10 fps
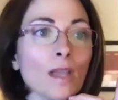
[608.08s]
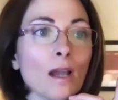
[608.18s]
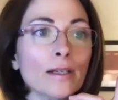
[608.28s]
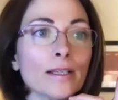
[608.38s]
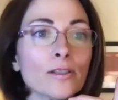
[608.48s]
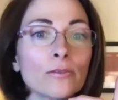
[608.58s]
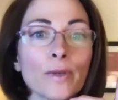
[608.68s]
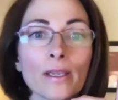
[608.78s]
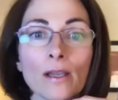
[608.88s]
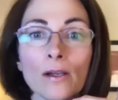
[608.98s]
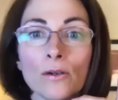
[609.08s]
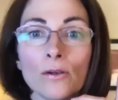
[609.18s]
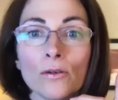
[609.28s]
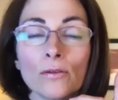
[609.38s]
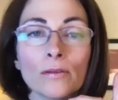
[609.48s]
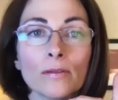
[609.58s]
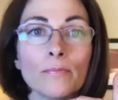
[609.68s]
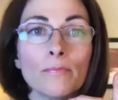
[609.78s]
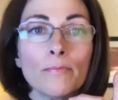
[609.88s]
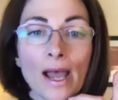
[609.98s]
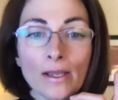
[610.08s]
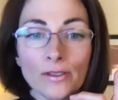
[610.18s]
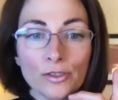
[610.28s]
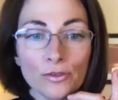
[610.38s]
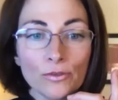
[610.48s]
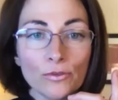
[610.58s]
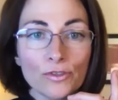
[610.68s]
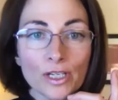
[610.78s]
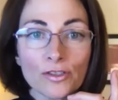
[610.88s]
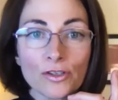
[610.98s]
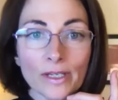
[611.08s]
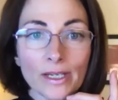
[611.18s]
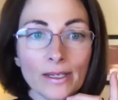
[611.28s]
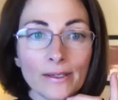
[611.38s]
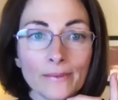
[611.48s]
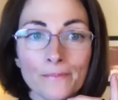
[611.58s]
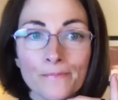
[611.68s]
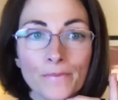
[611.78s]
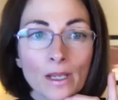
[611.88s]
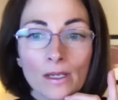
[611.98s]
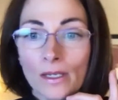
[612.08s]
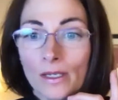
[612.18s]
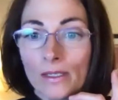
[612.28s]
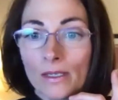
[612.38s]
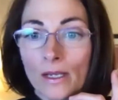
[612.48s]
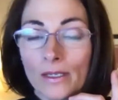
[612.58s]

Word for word: All right, so if we go back to share screen here, and I